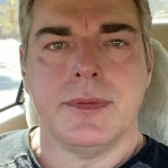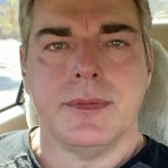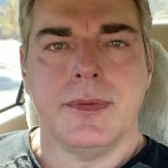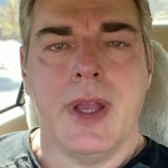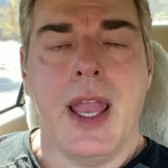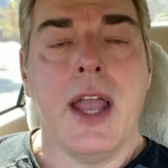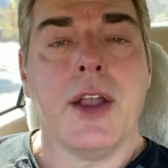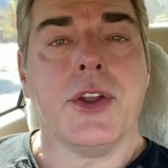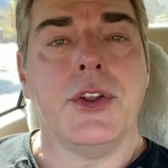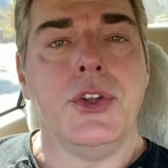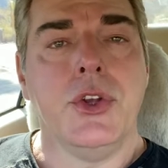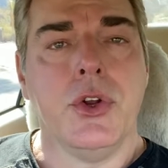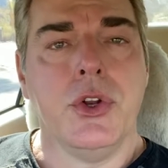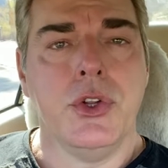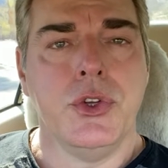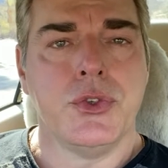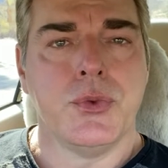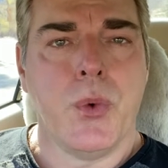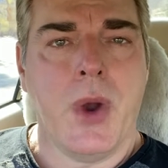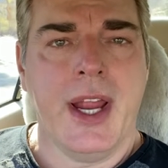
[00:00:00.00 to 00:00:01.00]
How can you
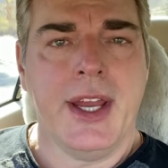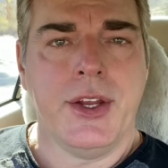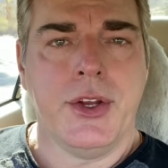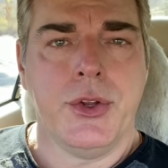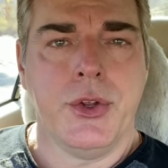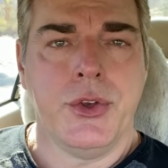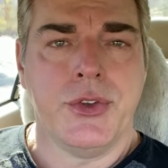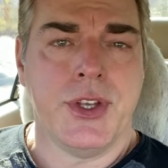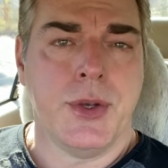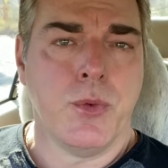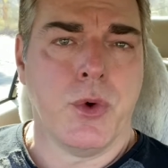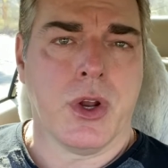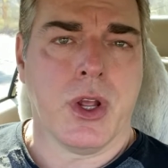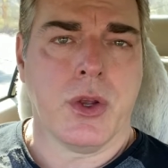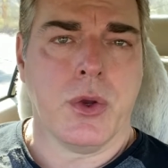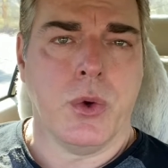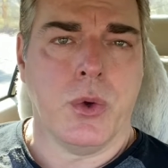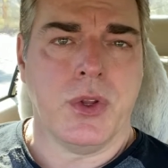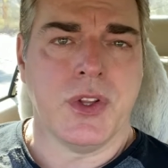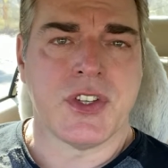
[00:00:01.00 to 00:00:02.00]
lose weight using what I
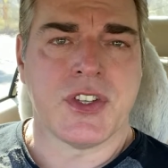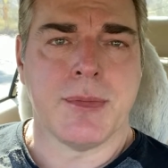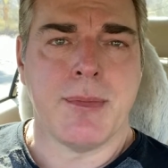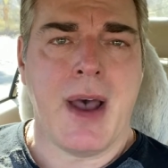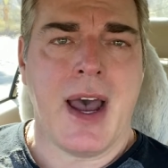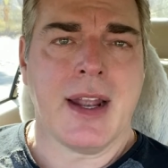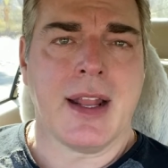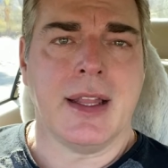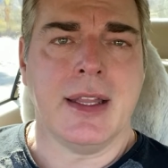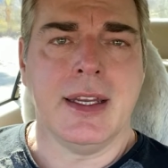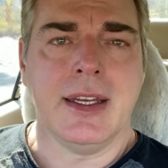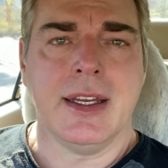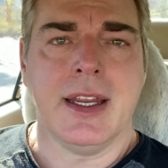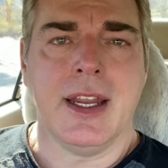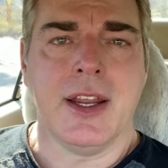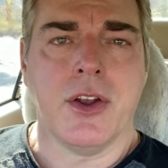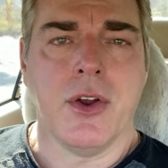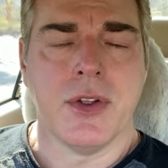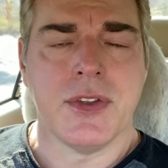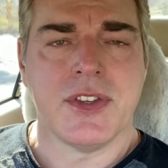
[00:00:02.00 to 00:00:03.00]
call a smarter
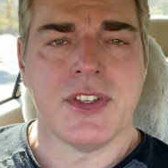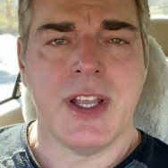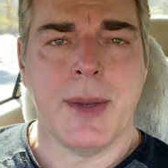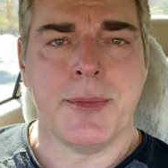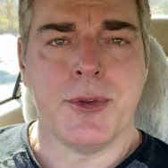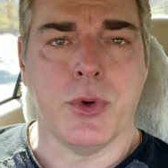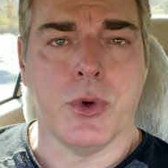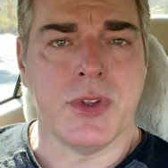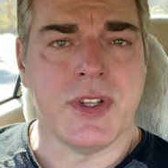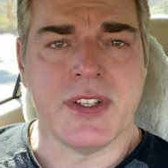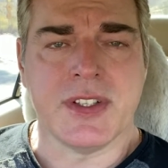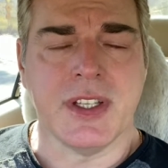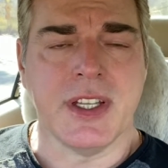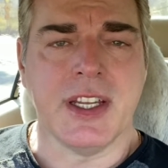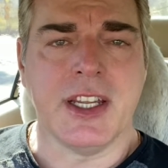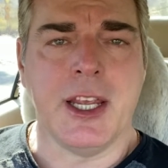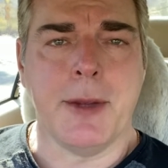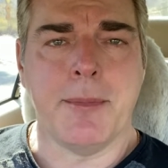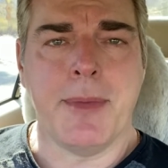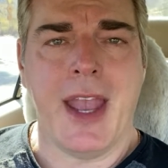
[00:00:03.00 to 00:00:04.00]
linking concept or this
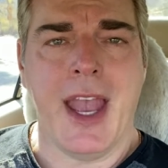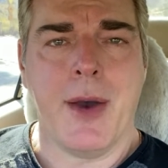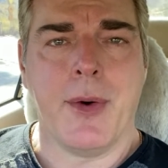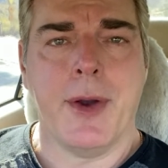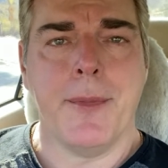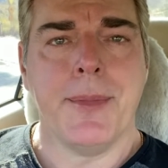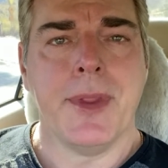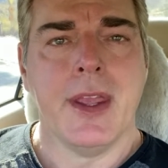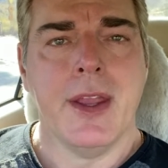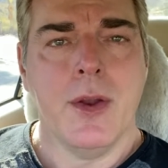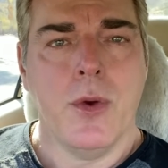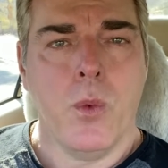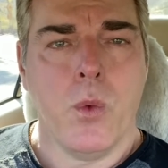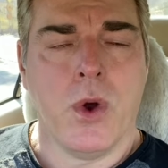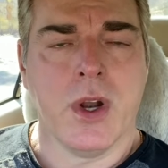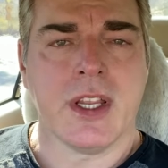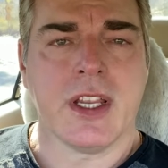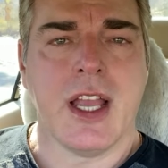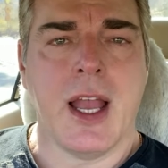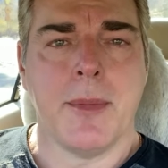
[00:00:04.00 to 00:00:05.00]
linking power?
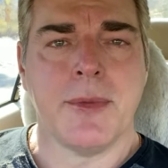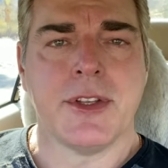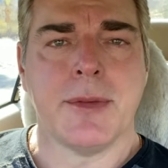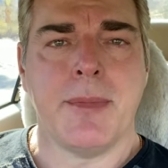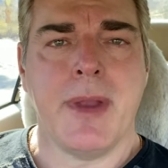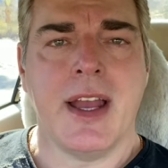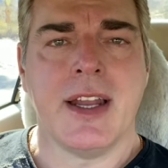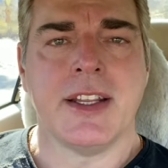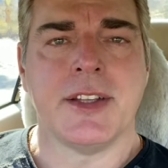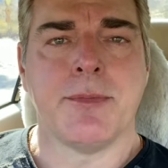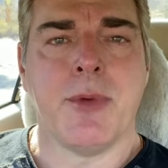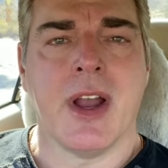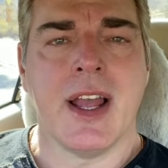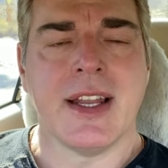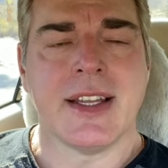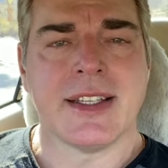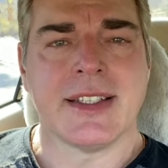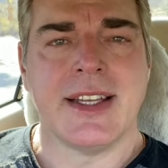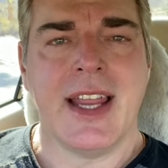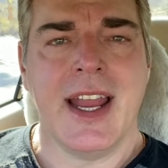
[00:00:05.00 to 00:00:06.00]
What it comes about is by
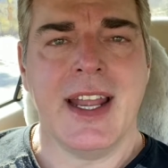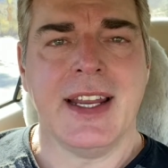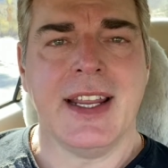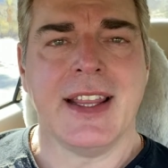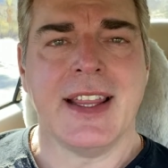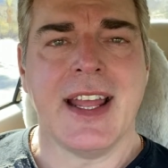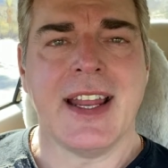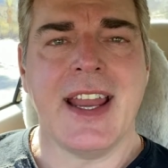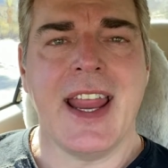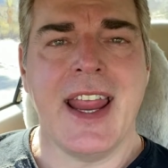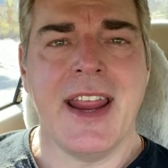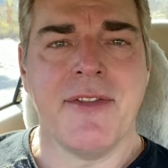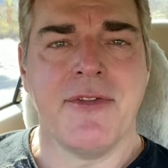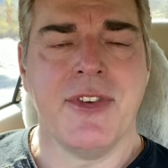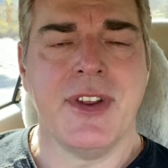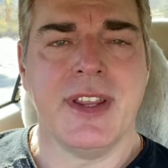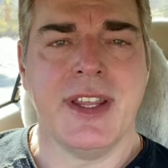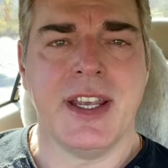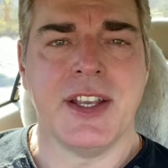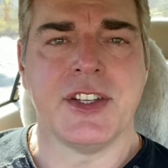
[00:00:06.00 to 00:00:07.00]
understanding that
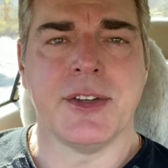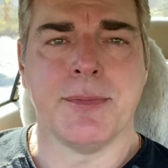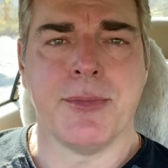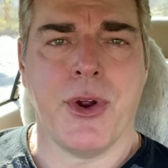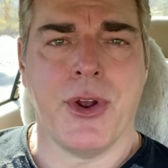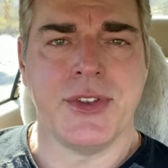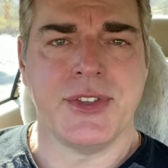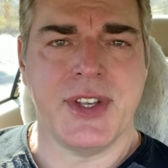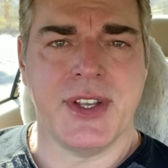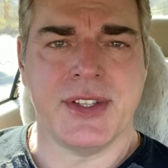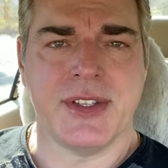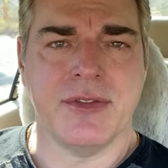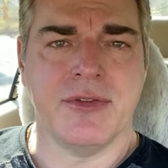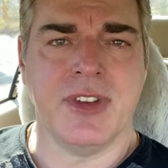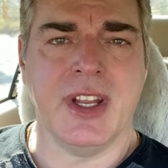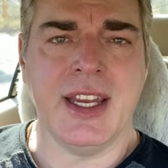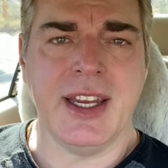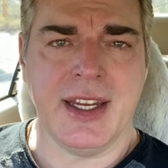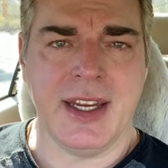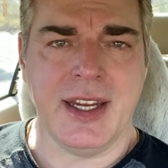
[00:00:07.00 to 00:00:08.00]
everything is a process of
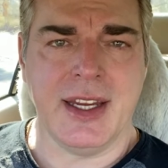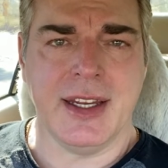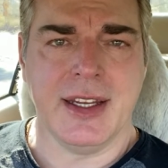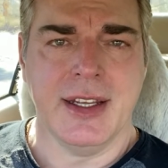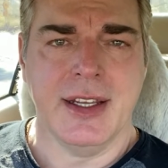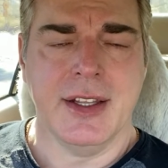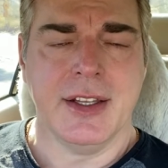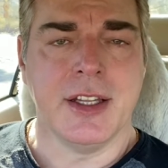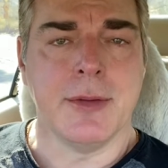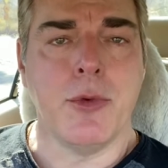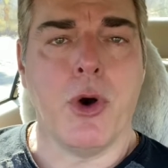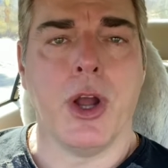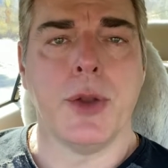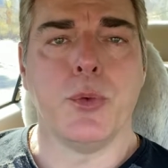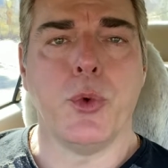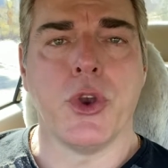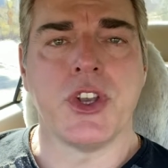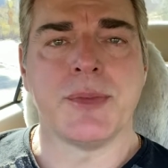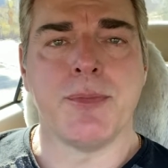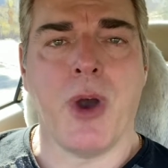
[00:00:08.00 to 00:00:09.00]
linking. The mind
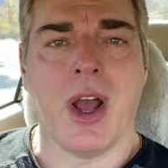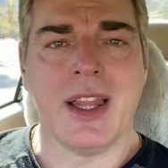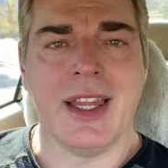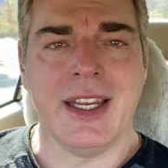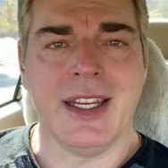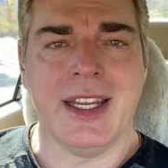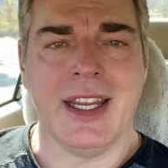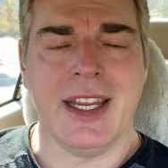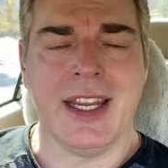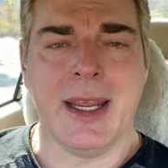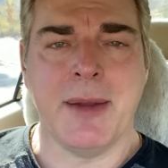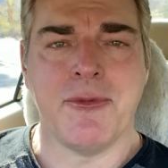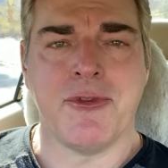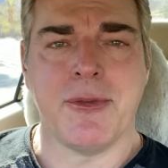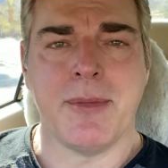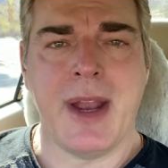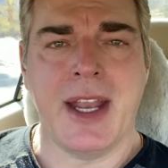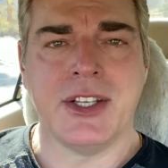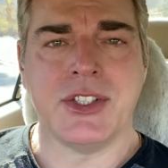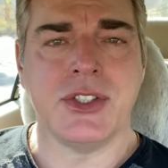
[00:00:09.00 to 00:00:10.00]
works by linking
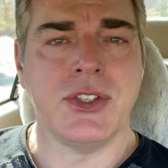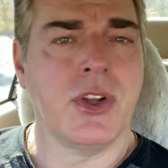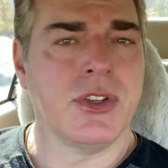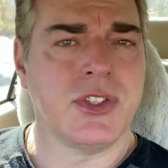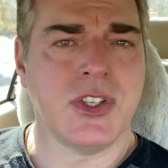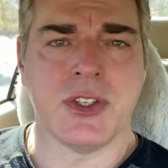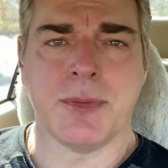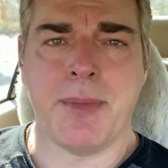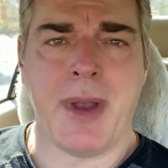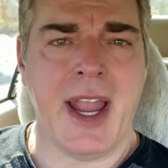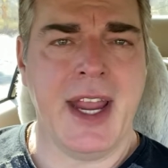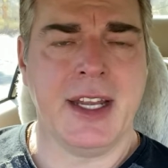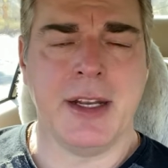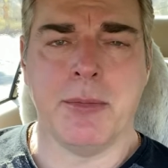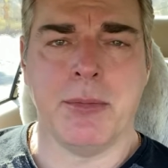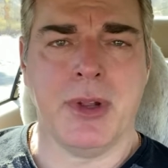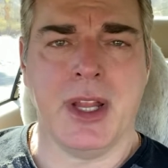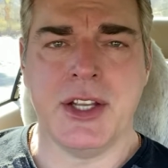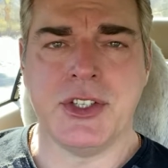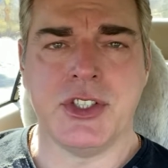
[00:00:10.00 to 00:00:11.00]
information, not just pain
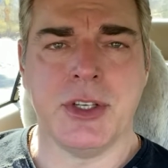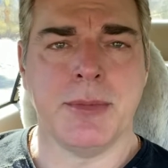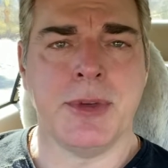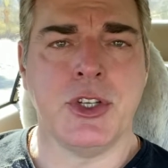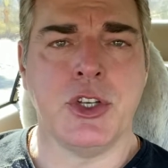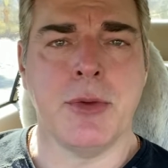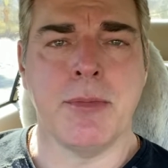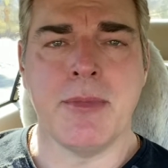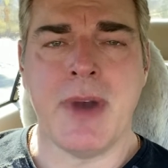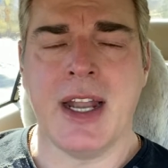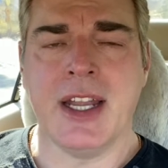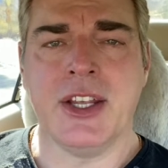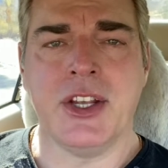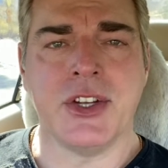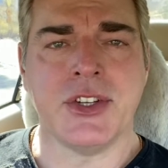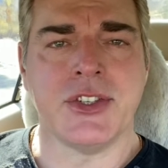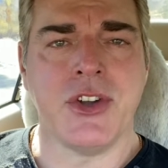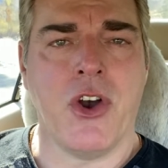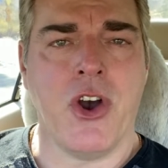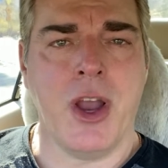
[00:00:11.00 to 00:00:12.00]
and pleasure, but your money, your
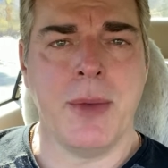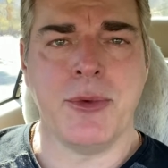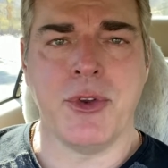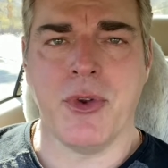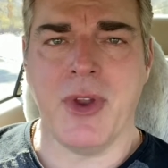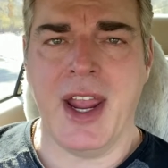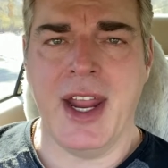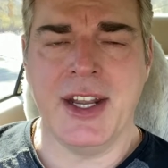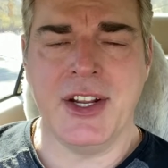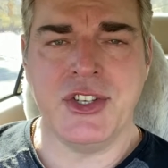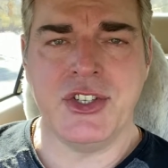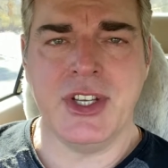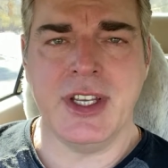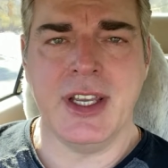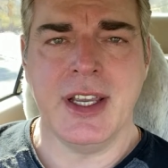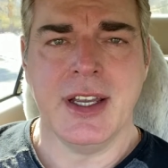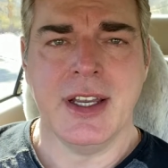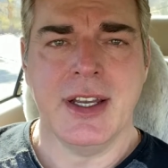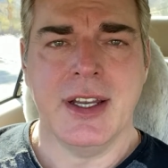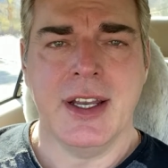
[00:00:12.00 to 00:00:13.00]
time, your energy.
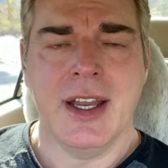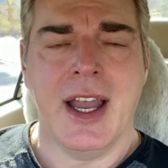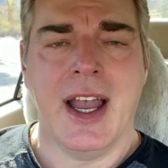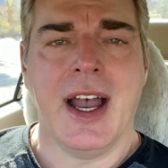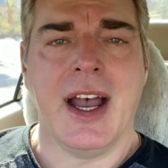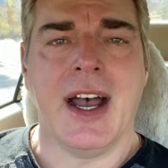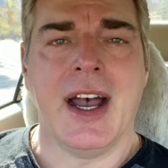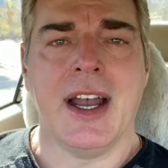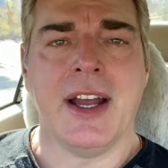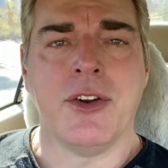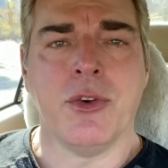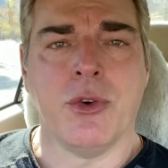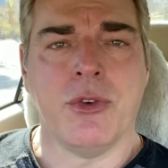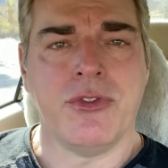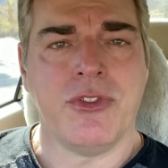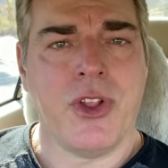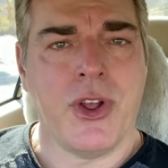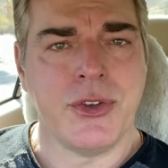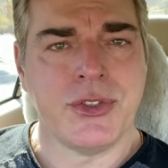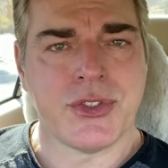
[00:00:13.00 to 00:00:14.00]
It all
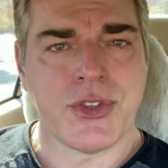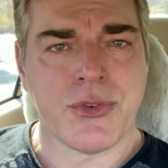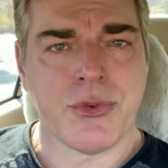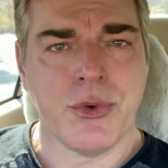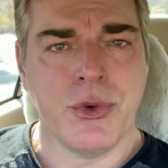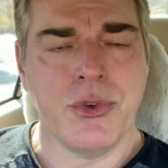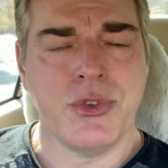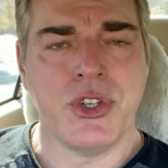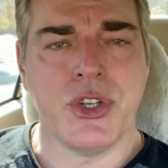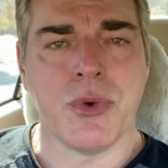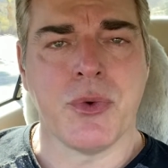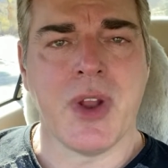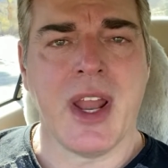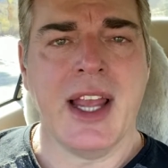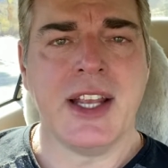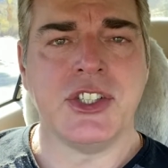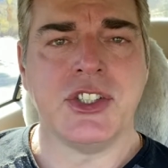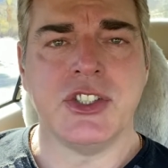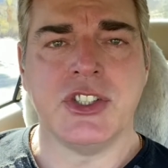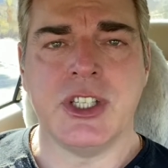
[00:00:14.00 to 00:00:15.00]
flows through to your
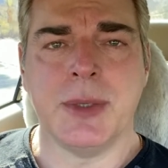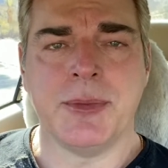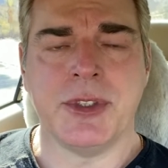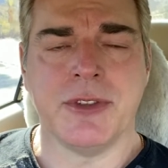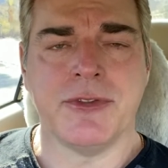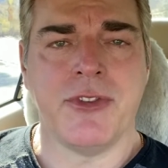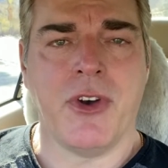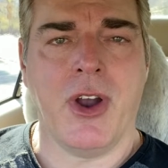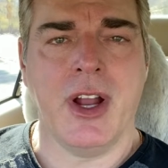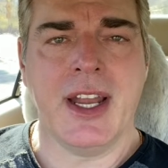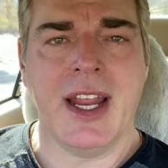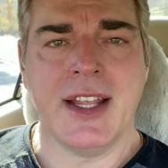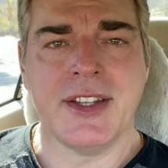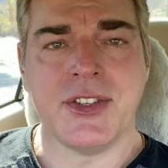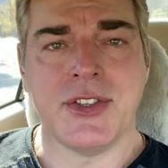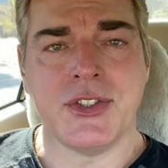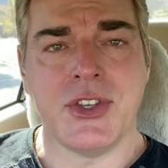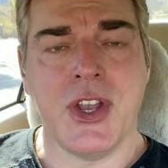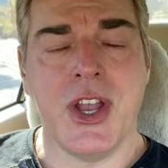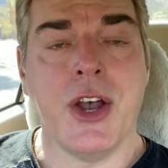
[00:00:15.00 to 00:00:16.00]
relationships, your
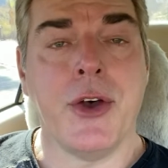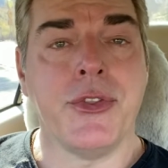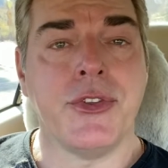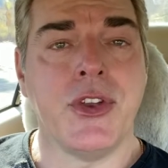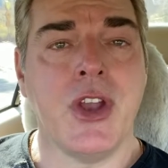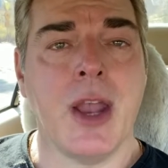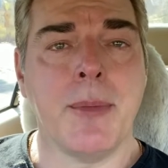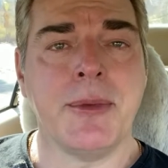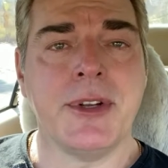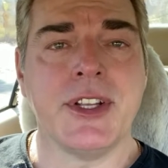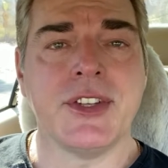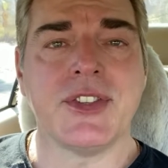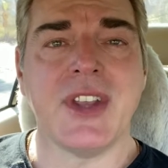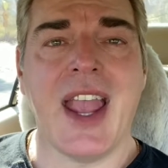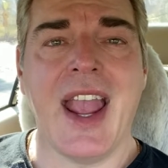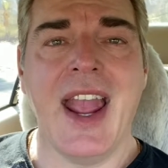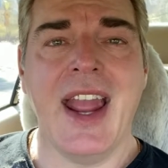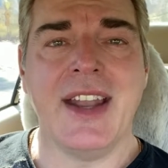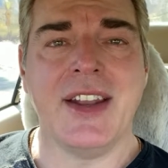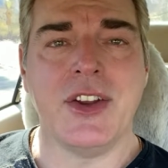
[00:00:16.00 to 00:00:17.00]
finances, your health, your happiness,
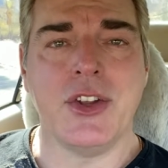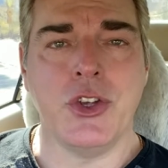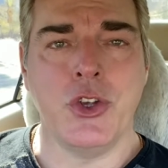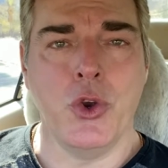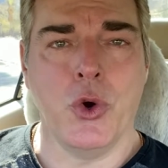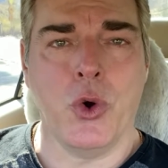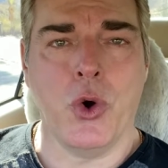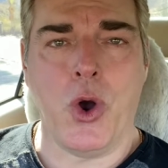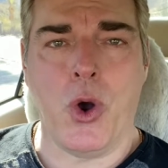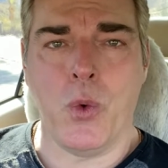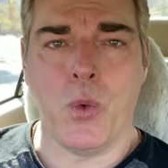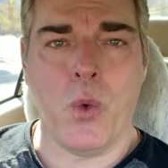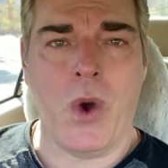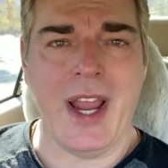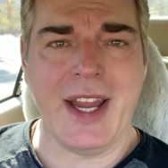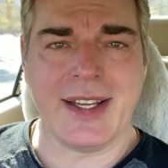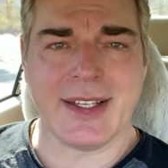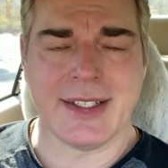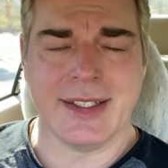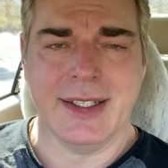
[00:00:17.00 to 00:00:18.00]
and your
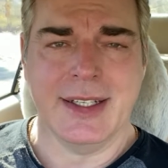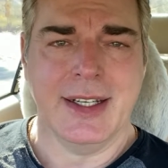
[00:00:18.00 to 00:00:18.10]
weight.